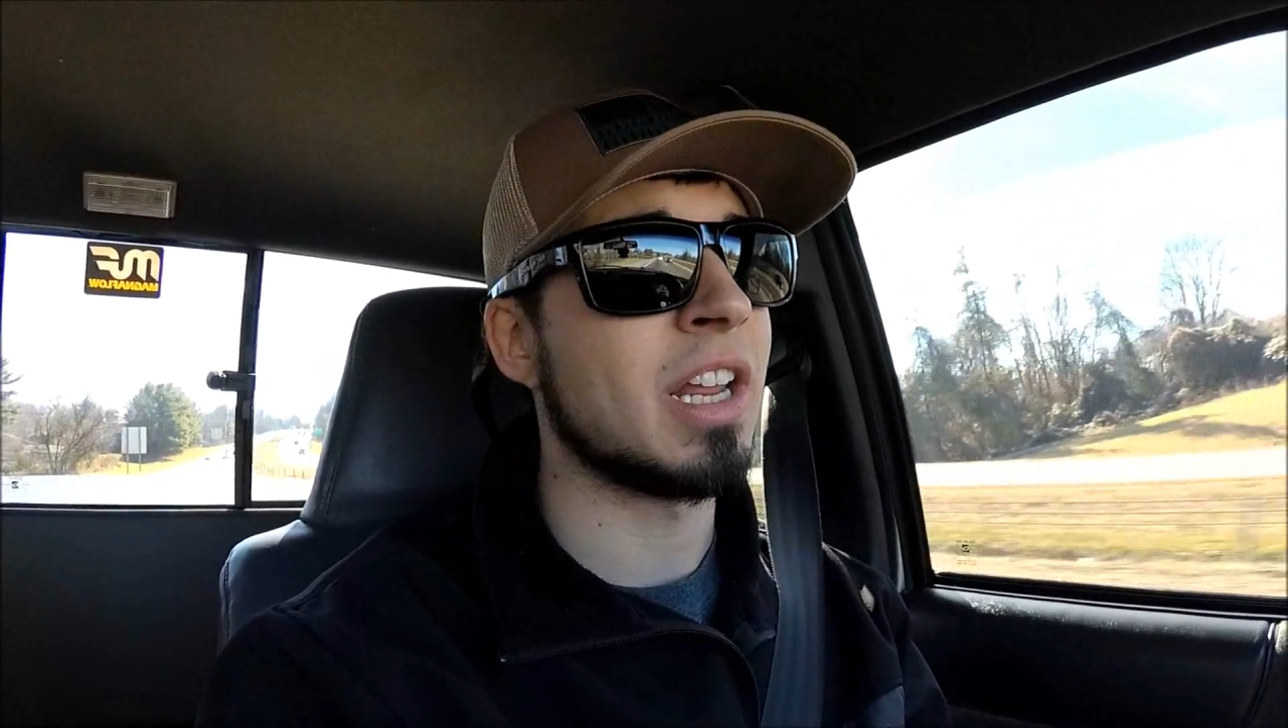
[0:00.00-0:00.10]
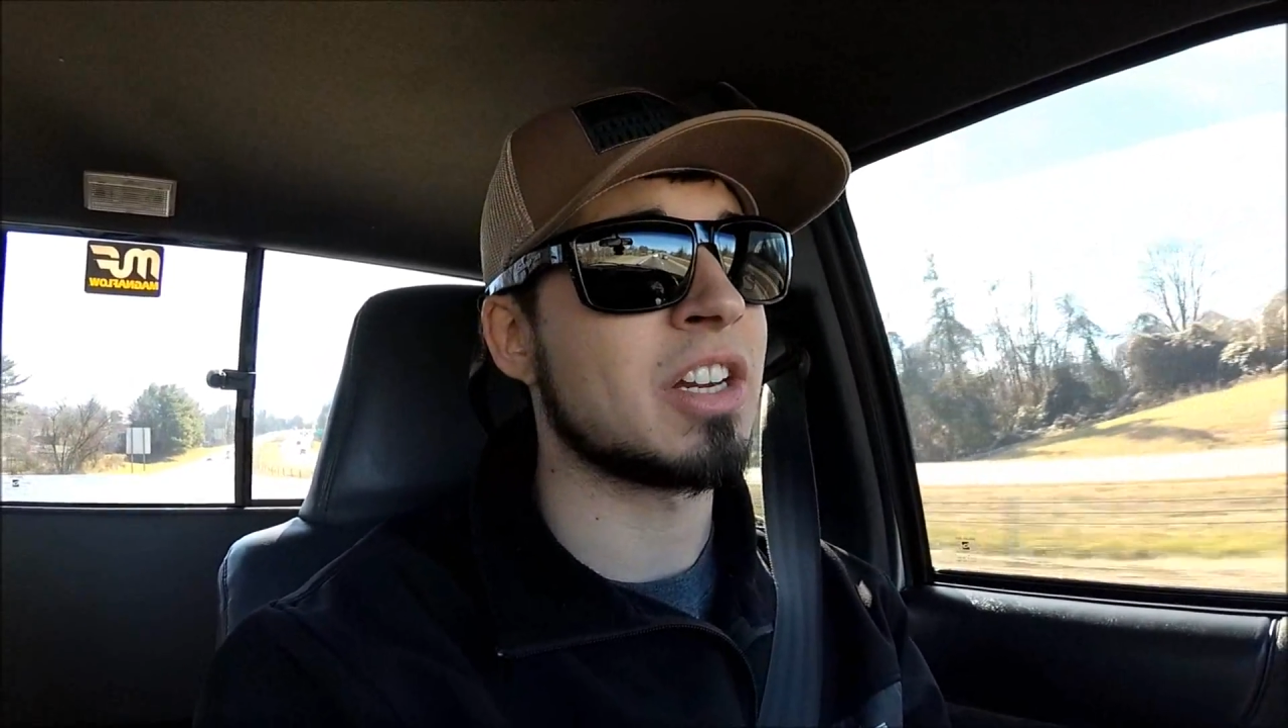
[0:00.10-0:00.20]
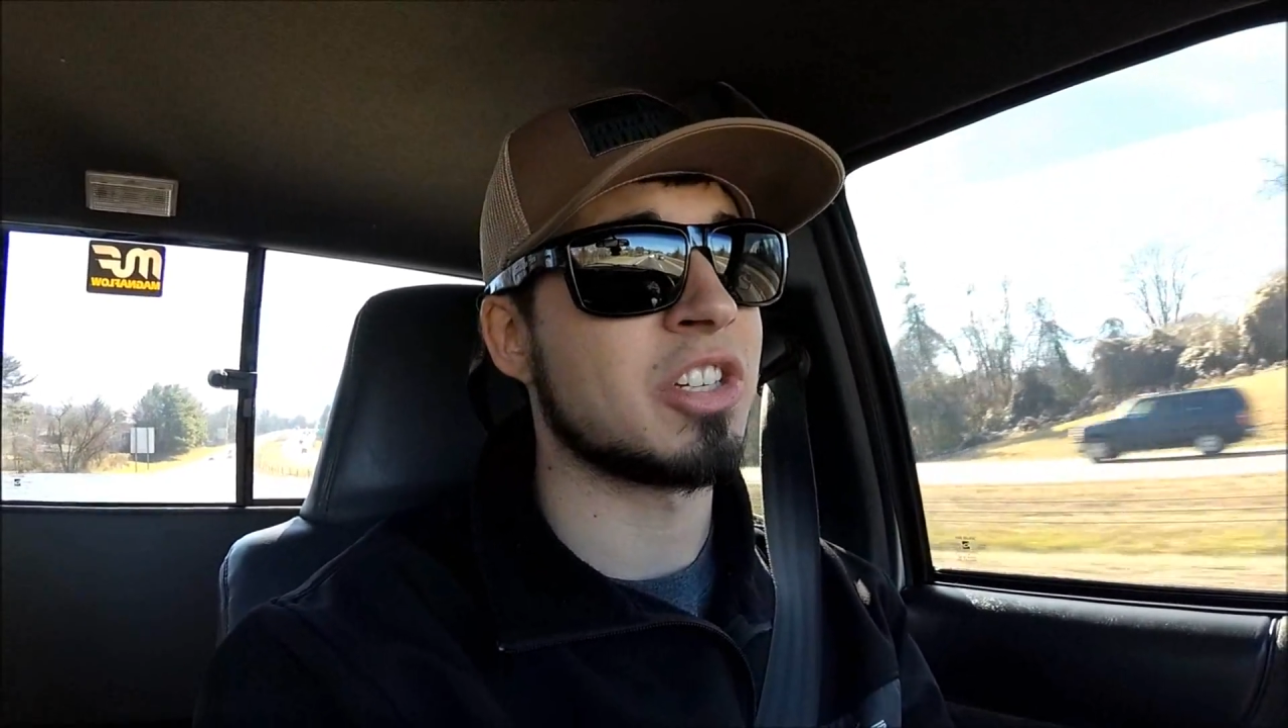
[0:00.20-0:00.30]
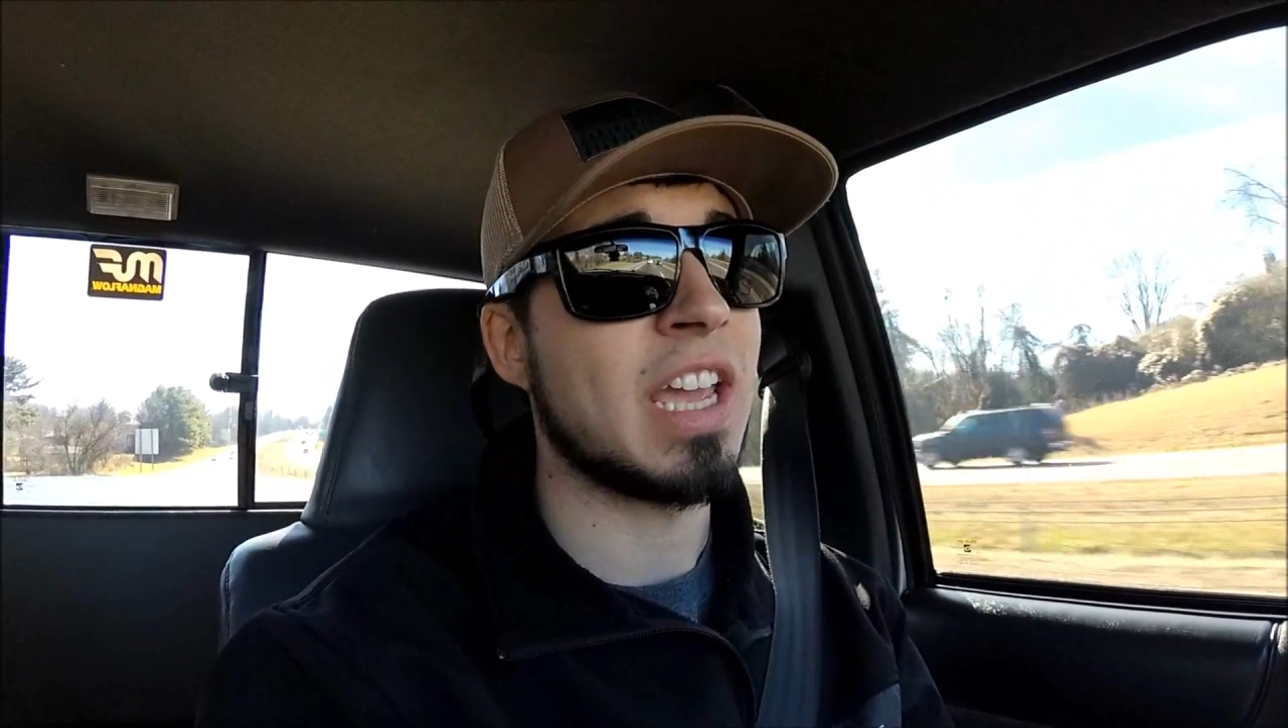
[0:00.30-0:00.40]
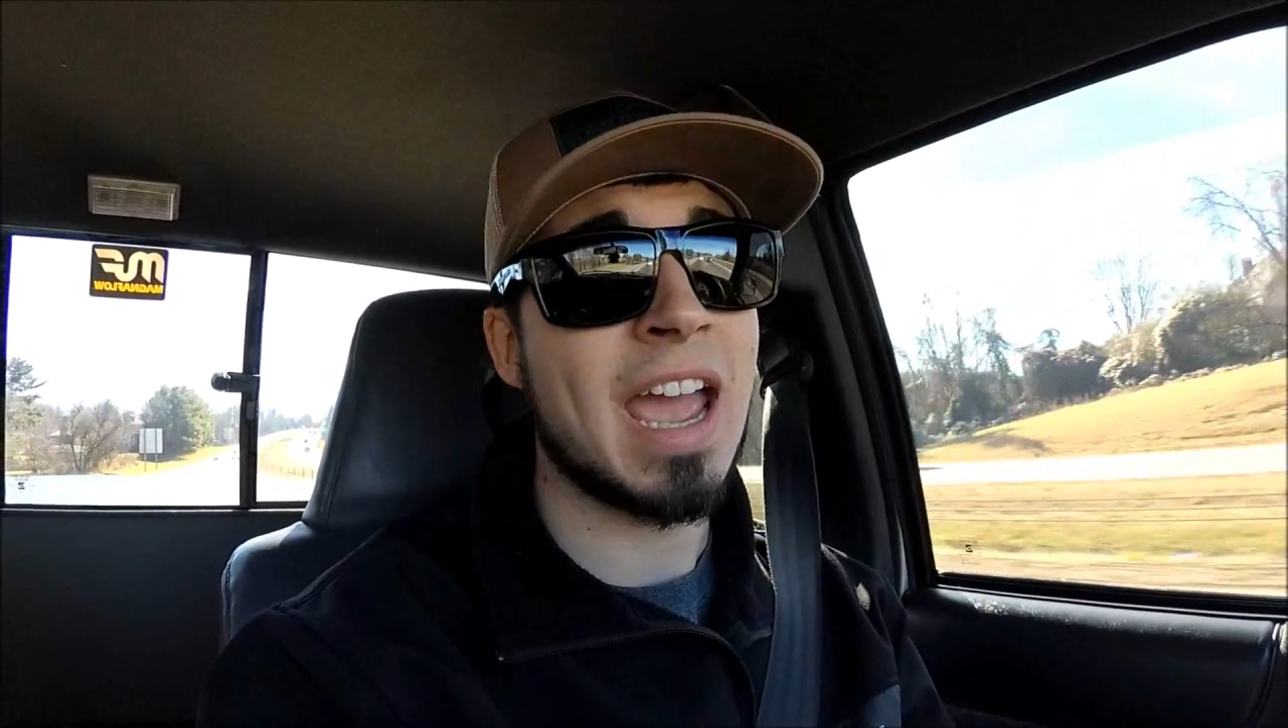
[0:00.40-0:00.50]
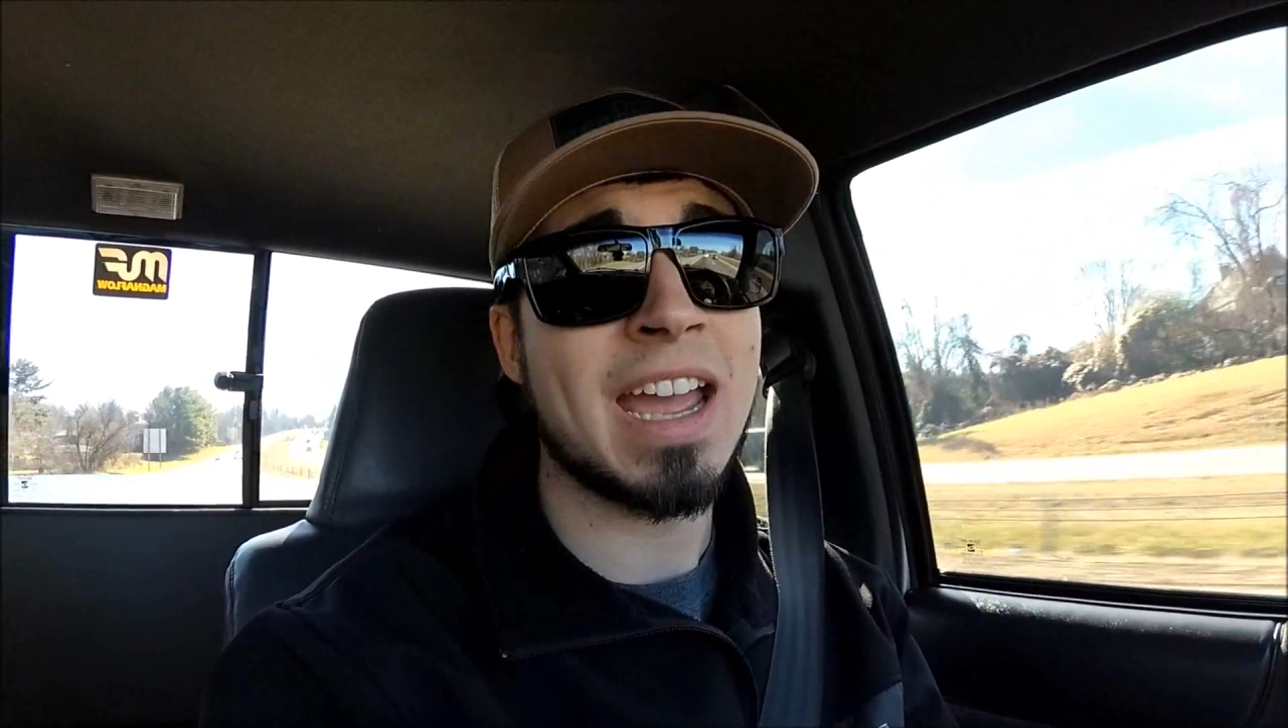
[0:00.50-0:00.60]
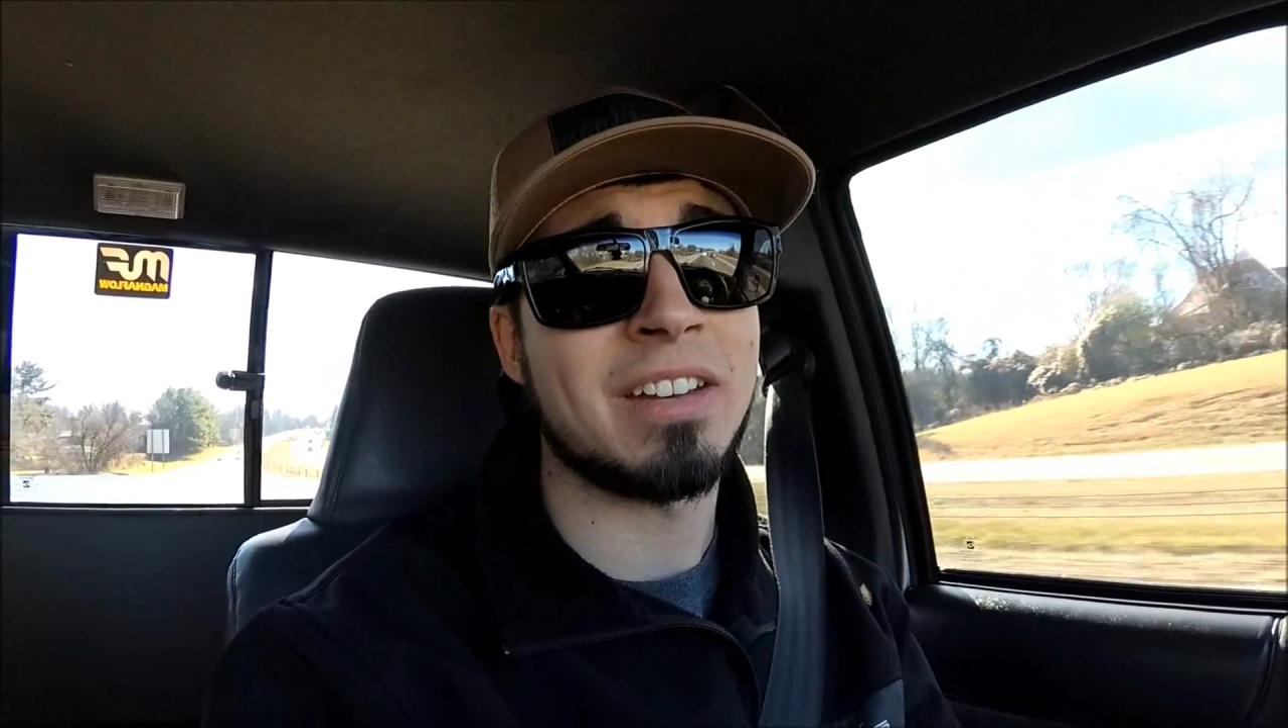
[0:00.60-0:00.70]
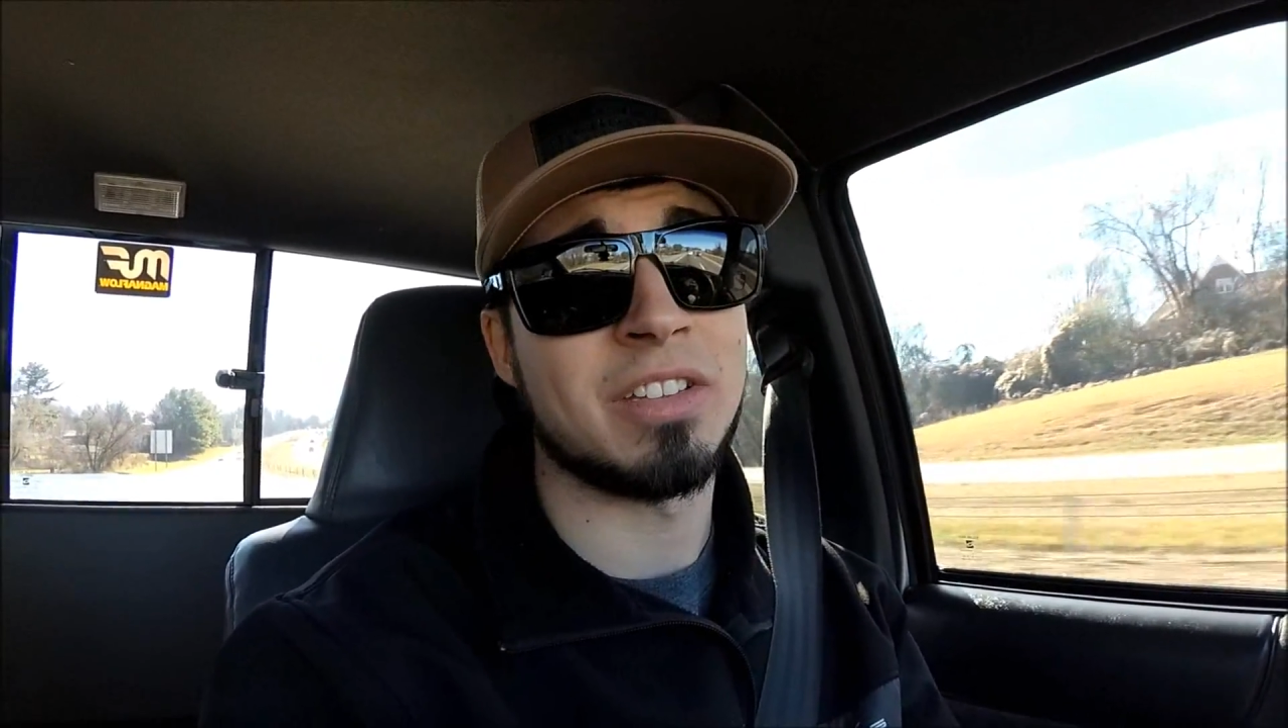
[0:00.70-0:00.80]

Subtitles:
actually add to